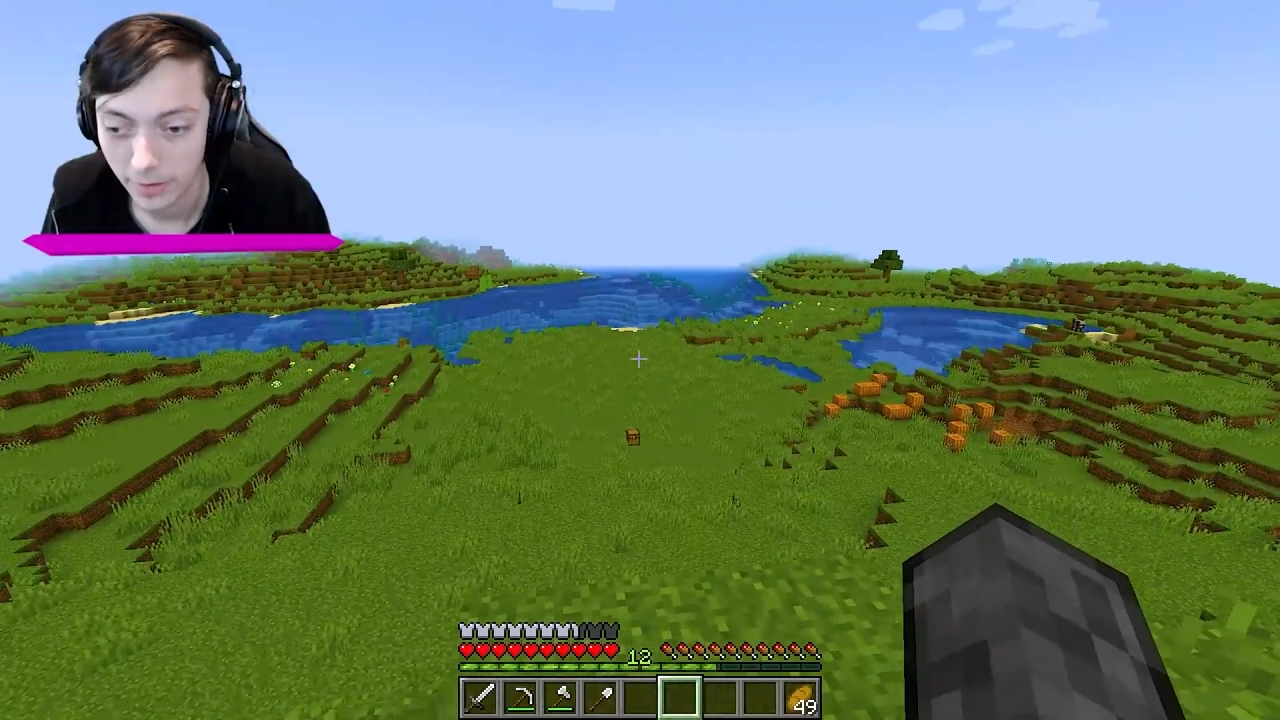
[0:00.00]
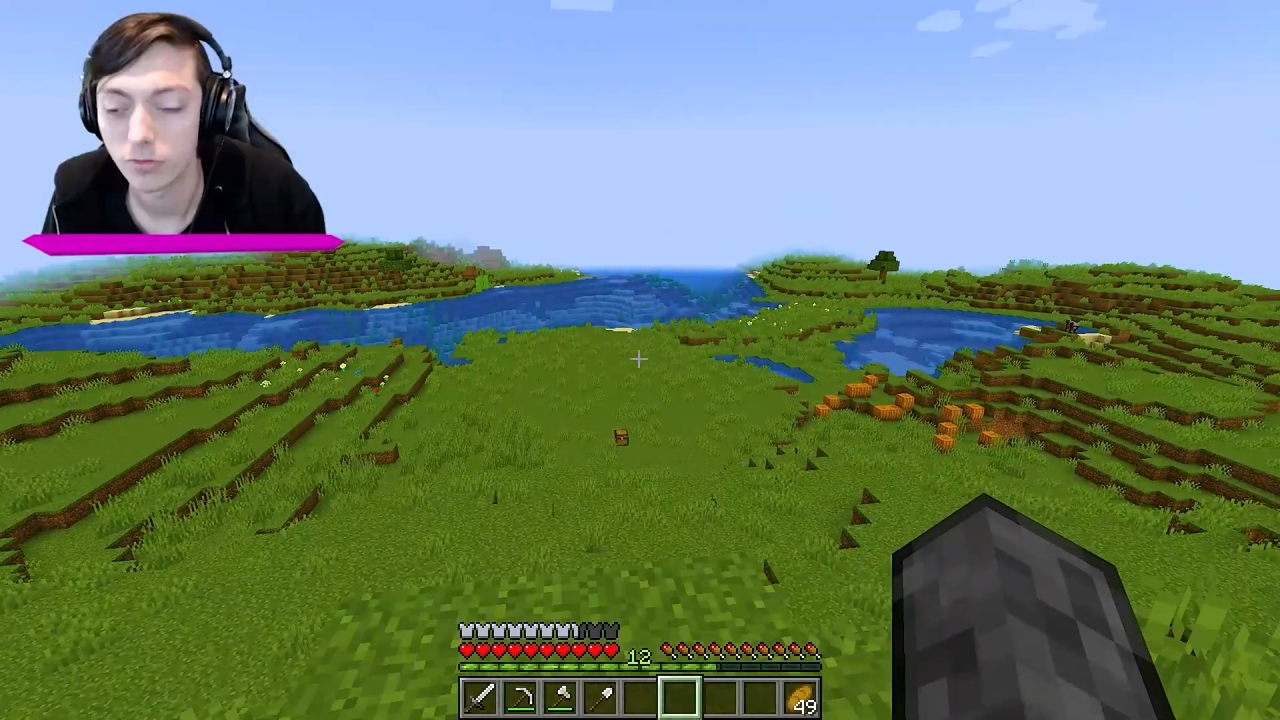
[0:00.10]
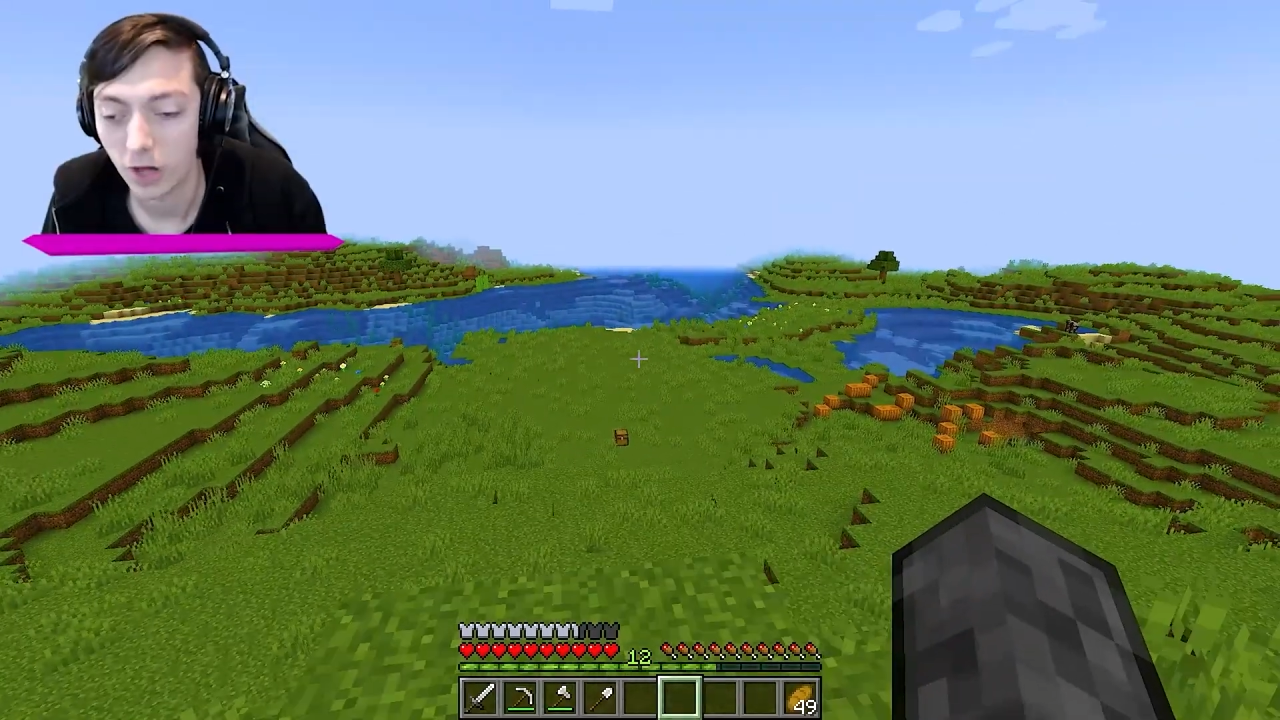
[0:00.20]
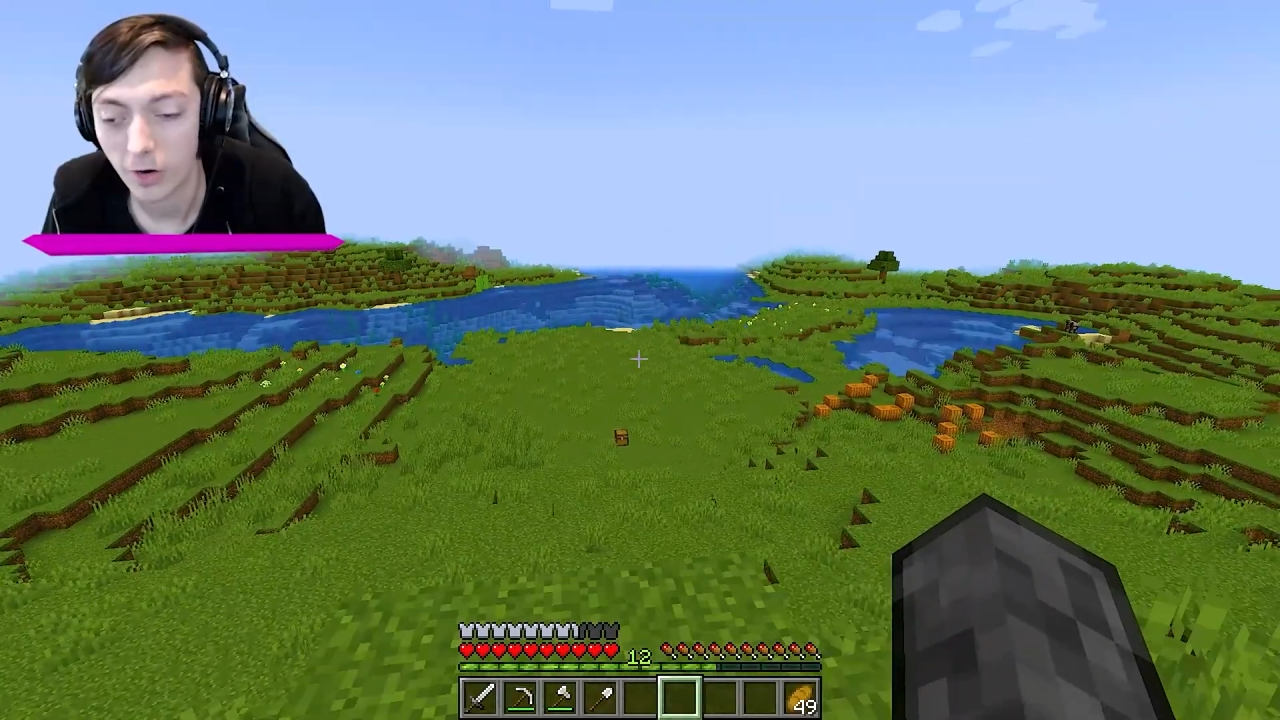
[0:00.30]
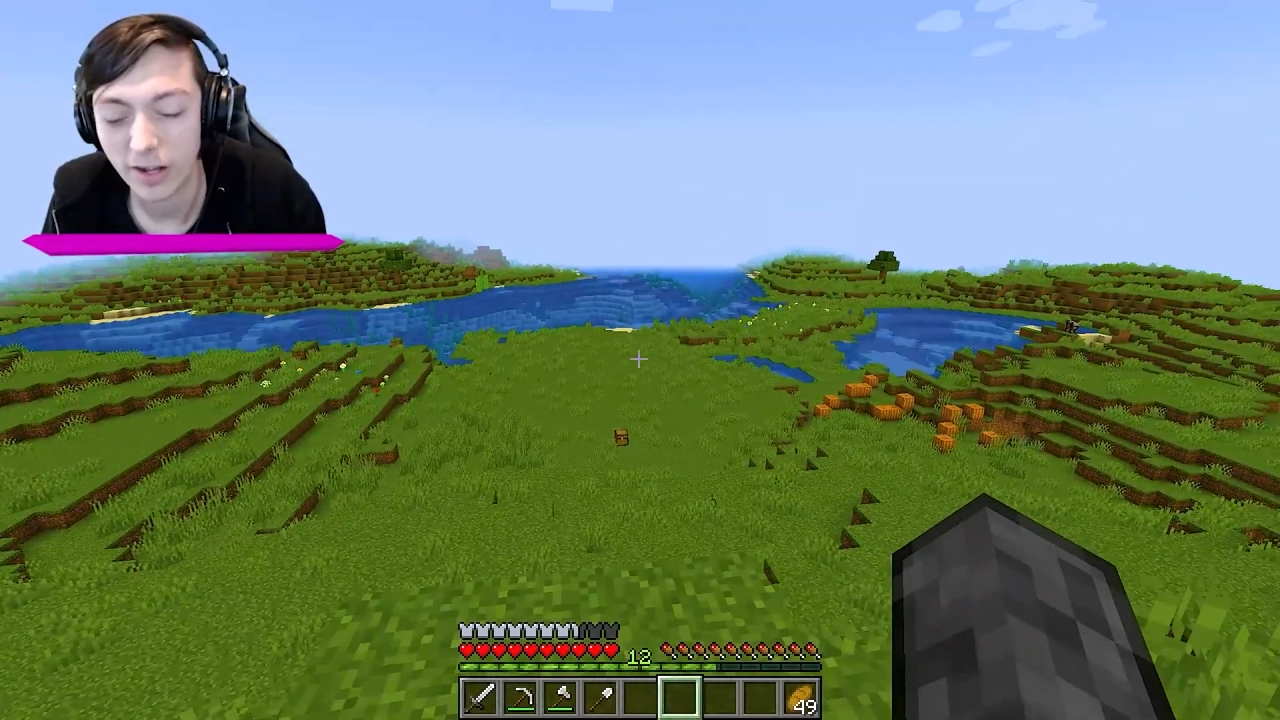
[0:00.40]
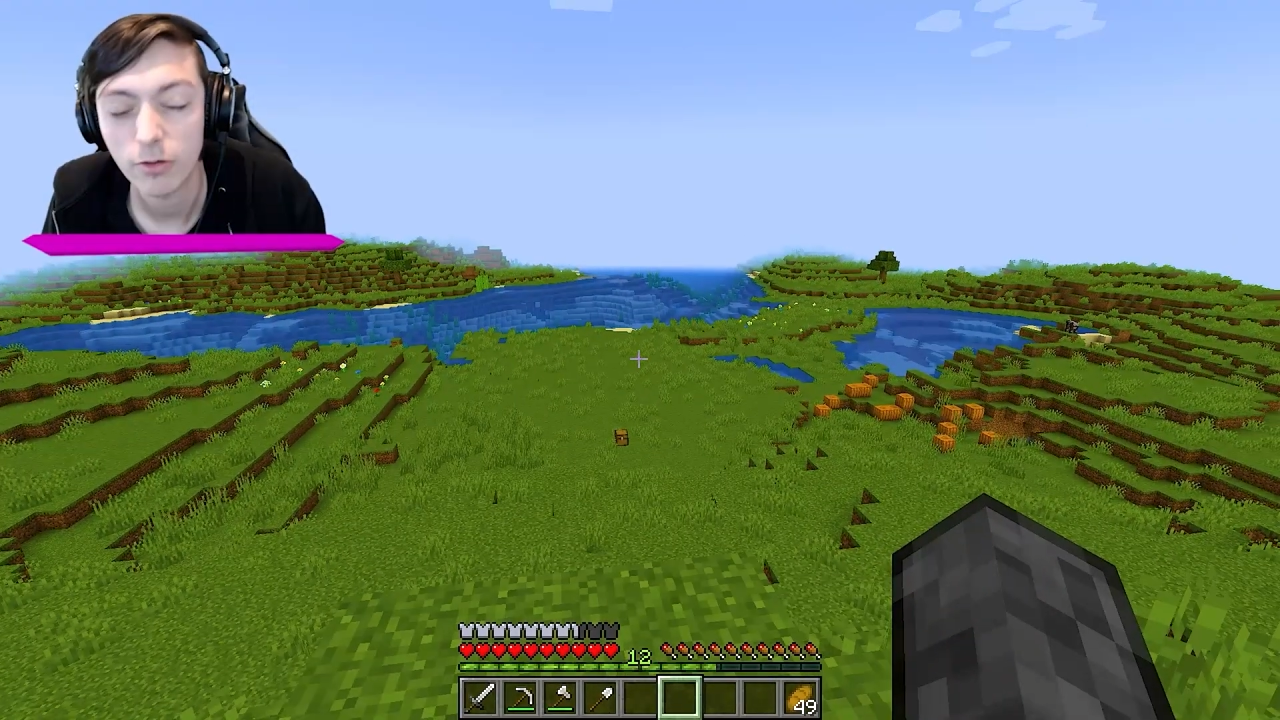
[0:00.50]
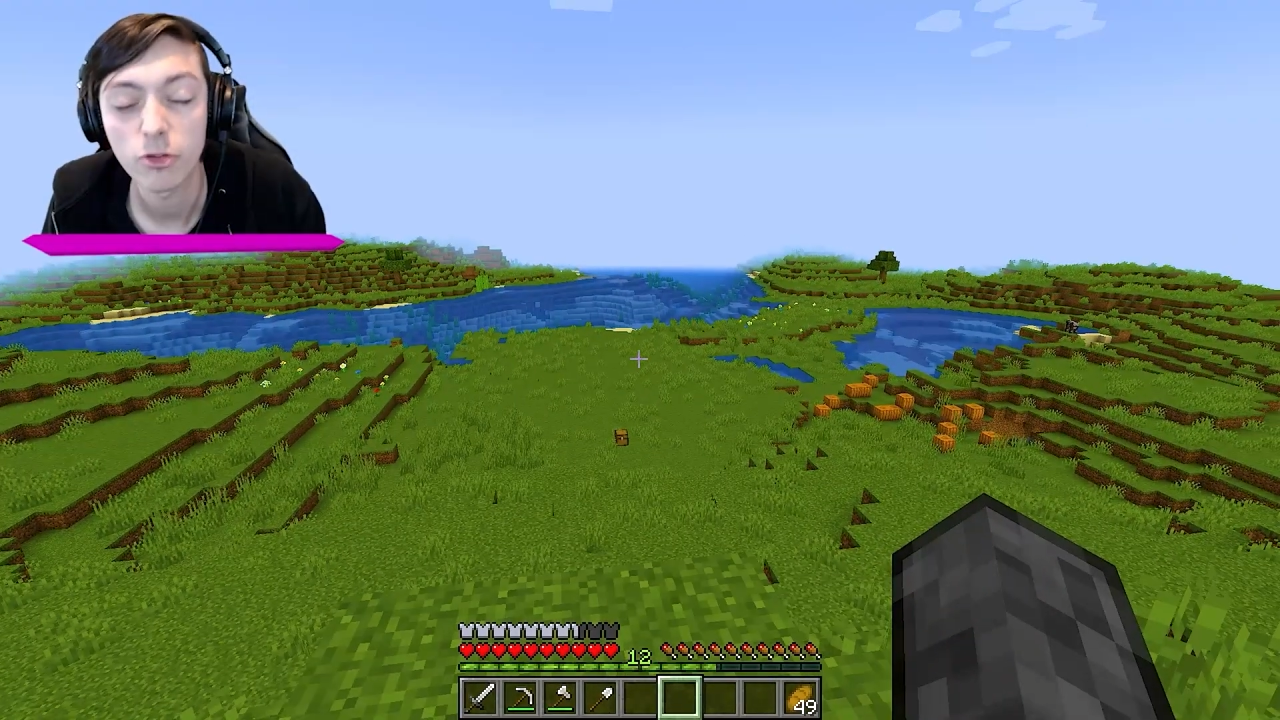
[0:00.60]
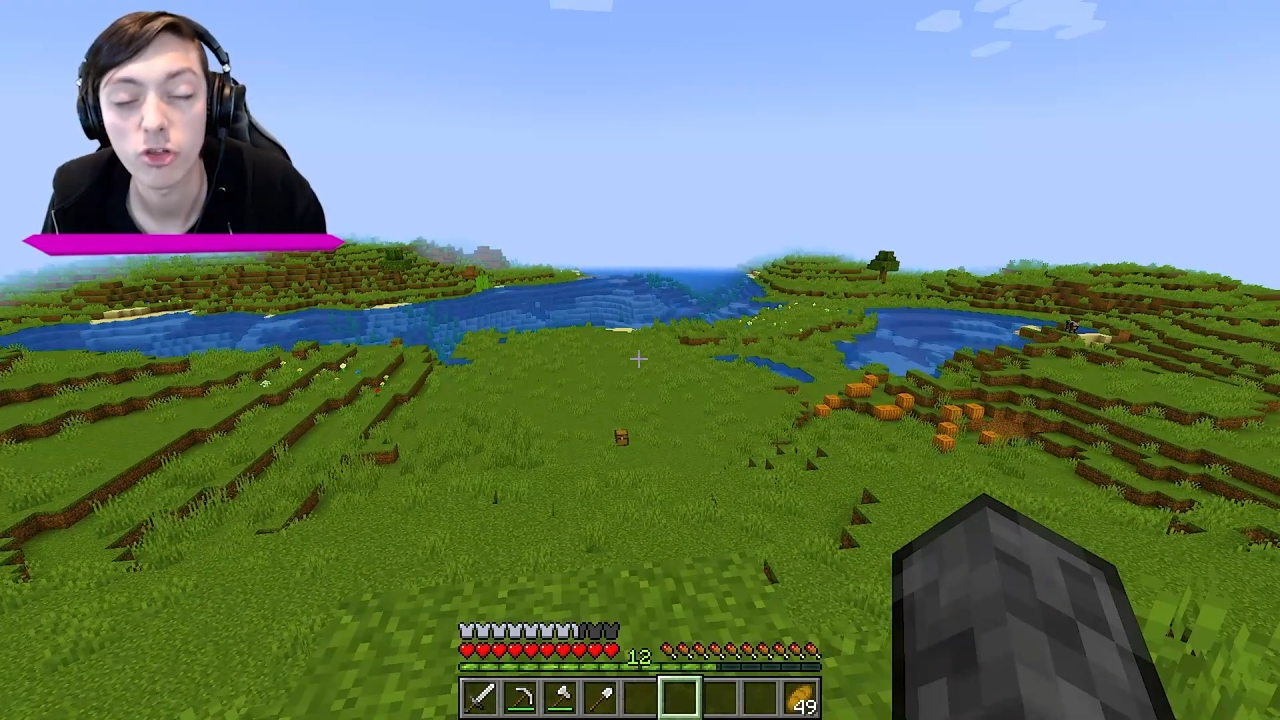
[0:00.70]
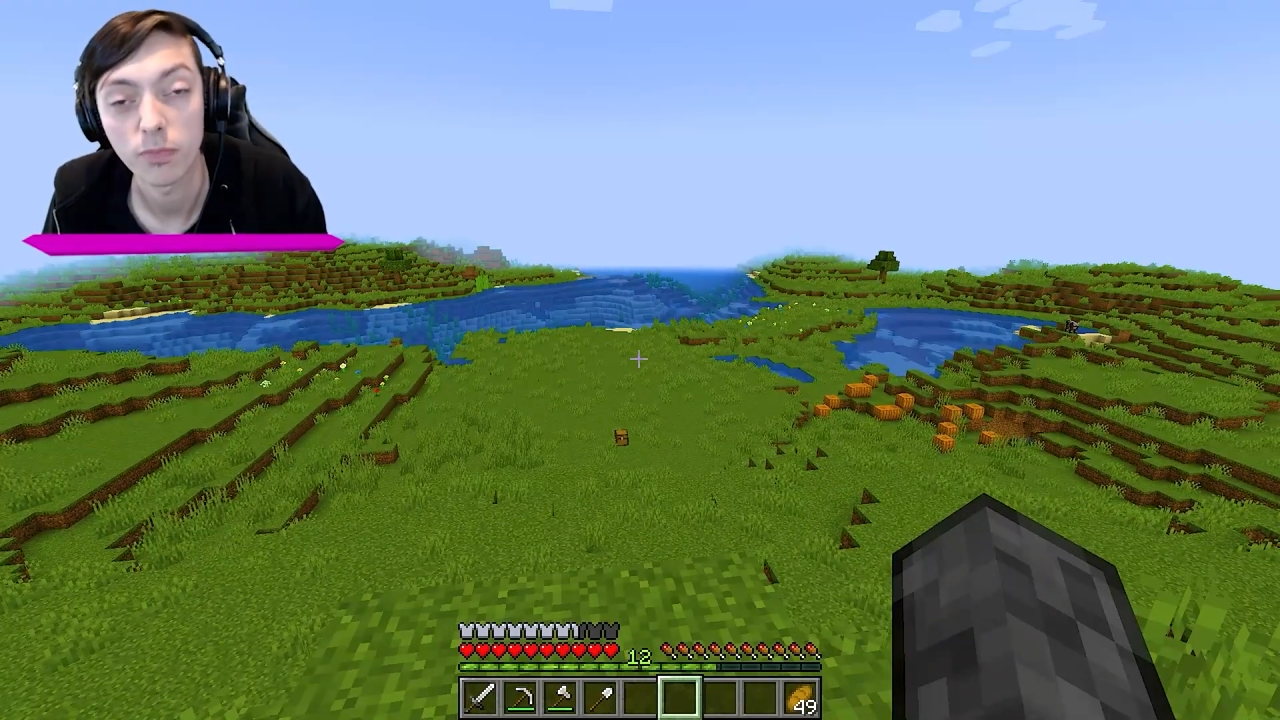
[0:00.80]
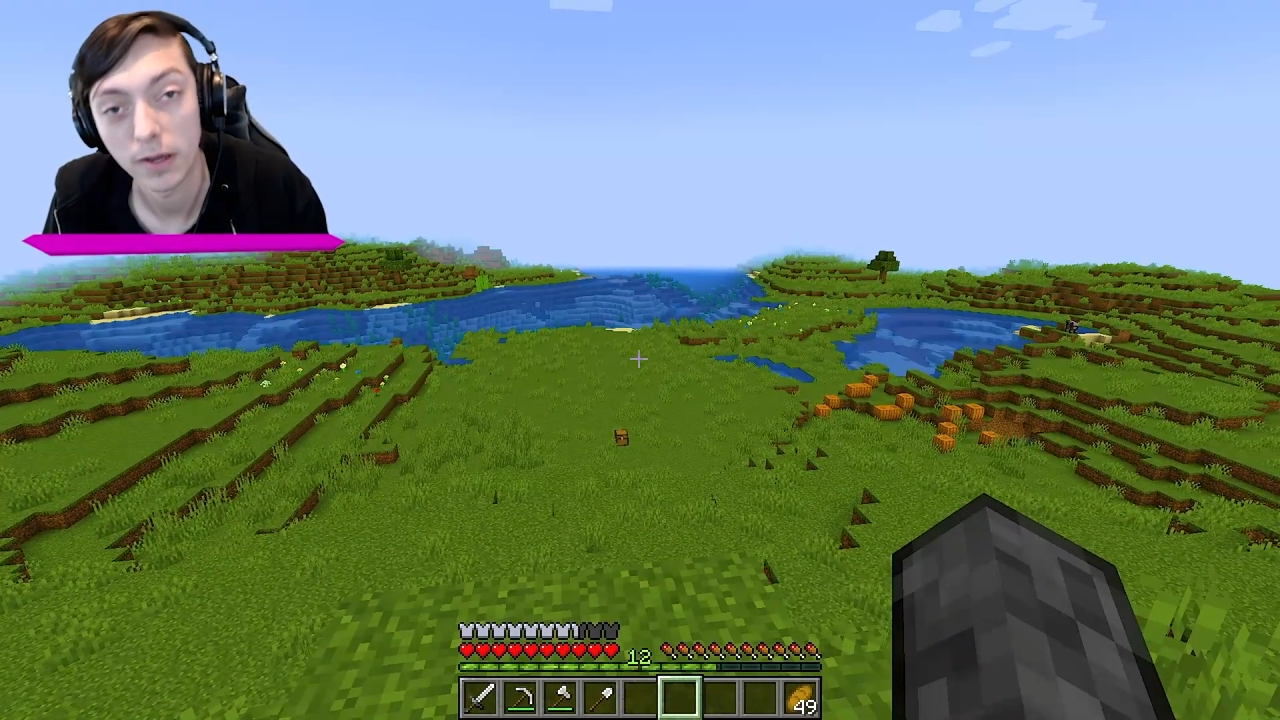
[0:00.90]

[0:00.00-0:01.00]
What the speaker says: Currently, it will just be